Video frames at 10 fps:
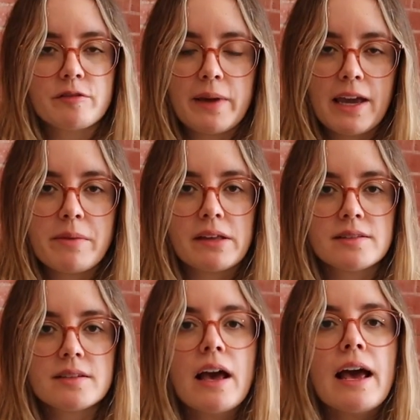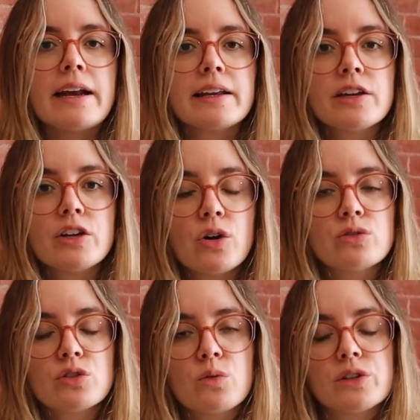of payments and it can go
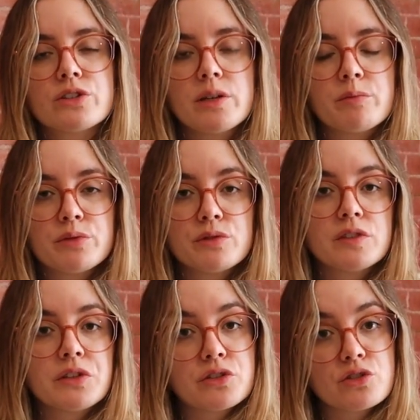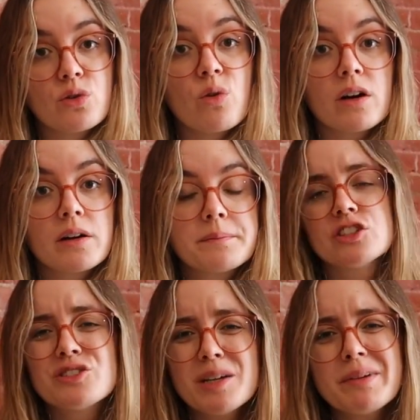towards improving your score.
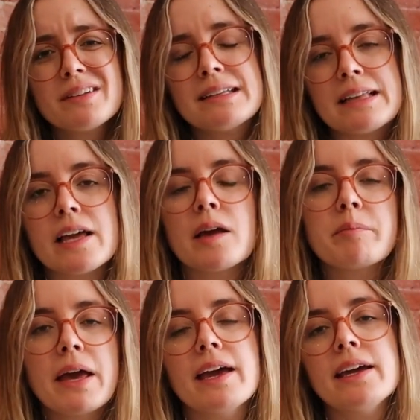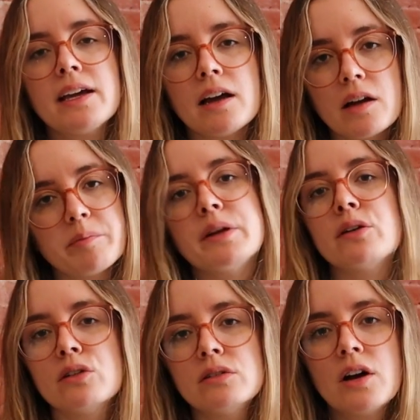So typically like paying a
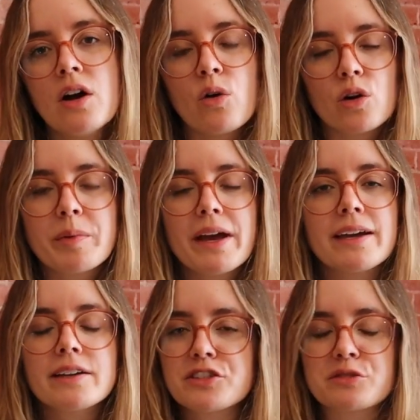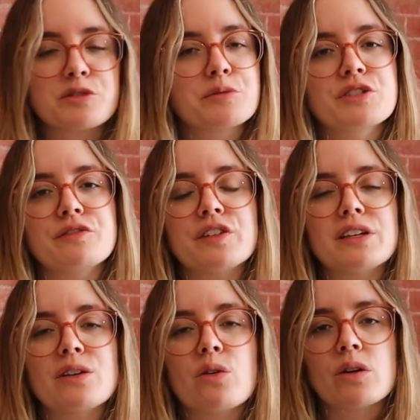bill or paying a subscription
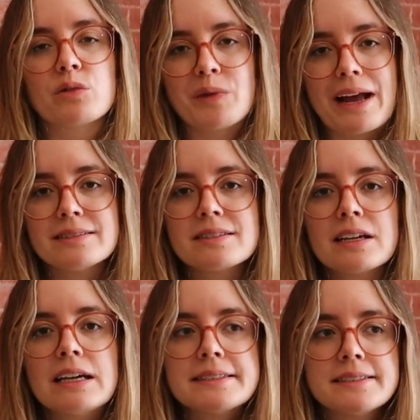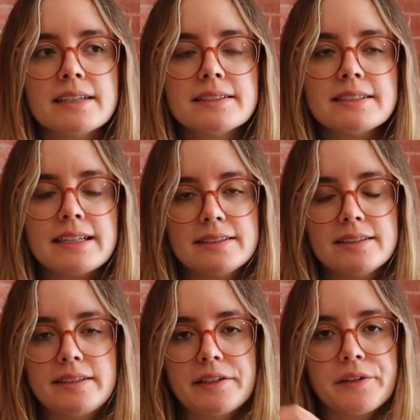fee or rent doesn't
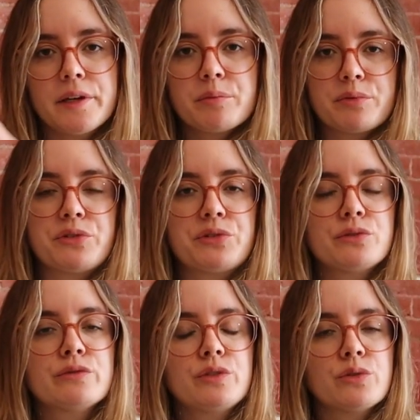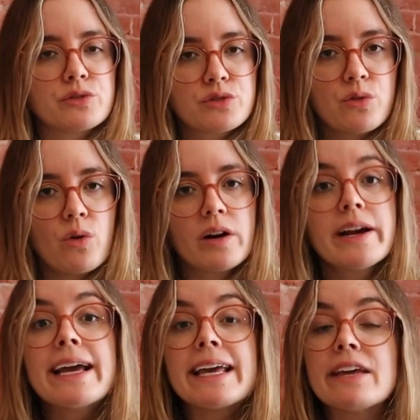necessarily improve your score.
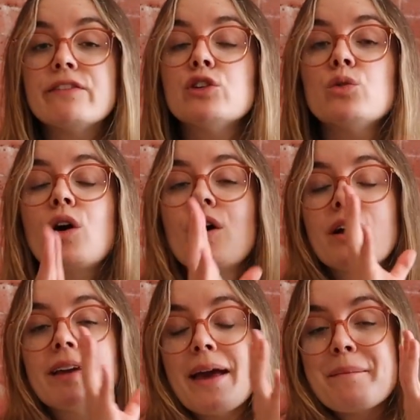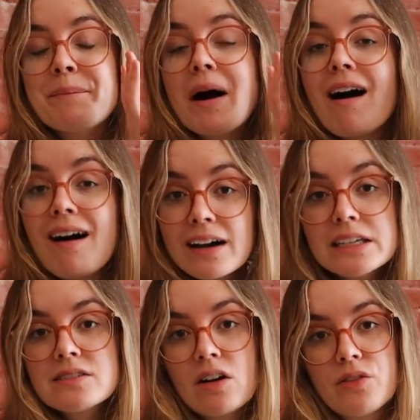If you get
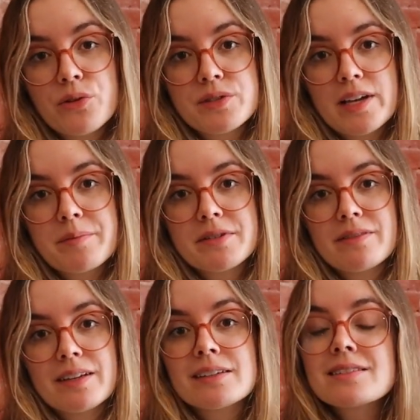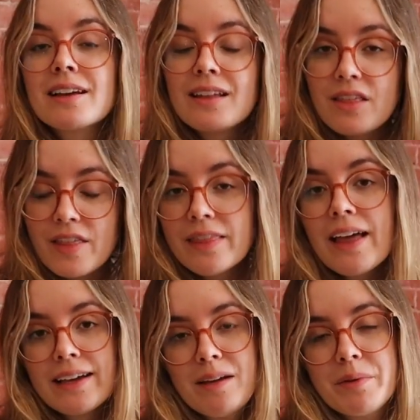behind on those types of things, then
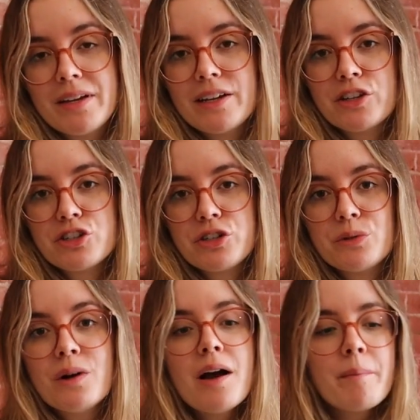that can be an issue.